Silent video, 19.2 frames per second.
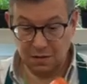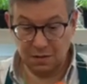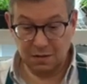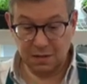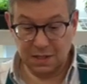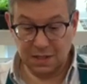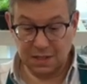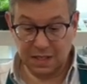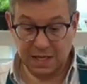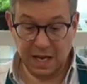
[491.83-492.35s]

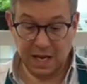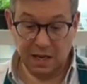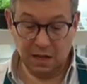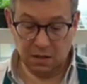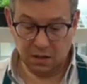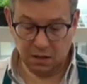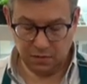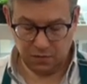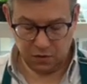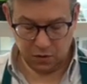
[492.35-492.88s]

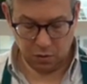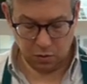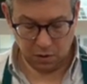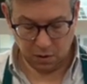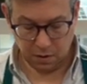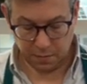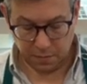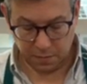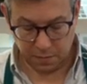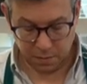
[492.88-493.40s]
scale of
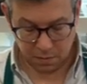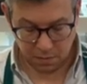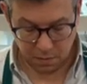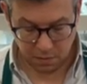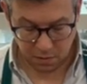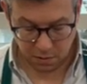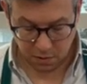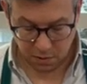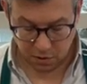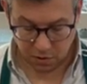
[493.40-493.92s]
tulip
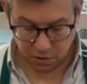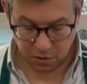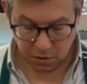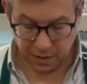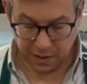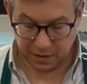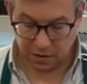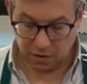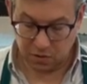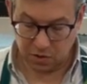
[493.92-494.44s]
so
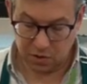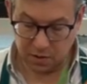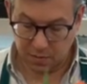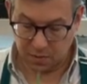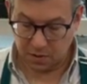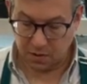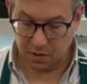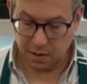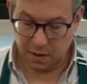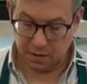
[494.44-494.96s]
that there's
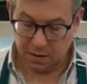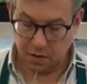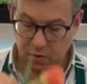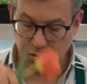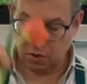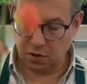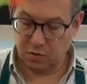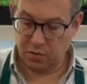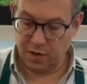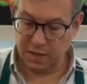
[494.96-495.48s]
some,
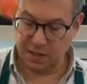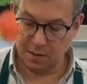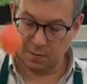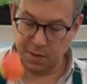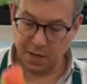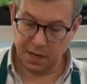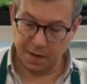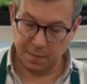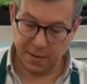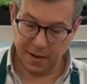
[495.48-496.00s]
to create some
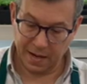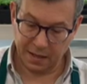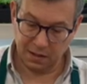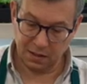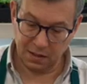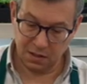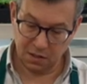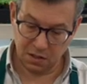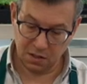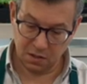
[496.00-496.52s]
kind of
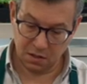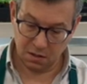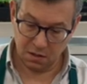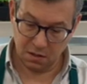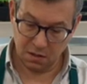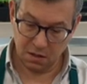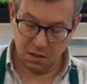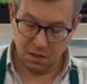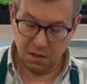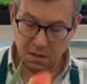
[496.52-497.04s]
balance.
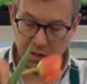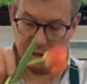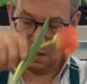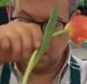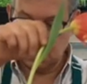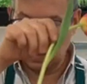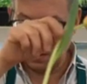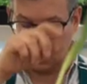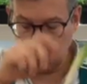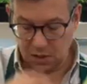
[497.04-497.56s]
That
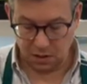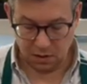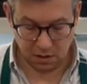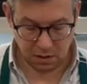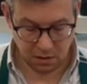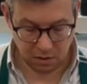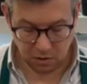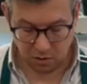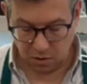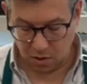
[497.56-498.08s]
seems a
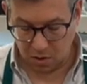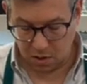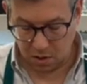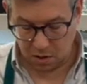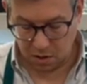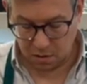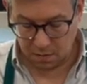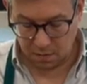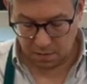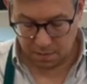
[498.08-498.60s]
little
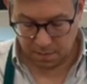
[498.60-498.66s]
long.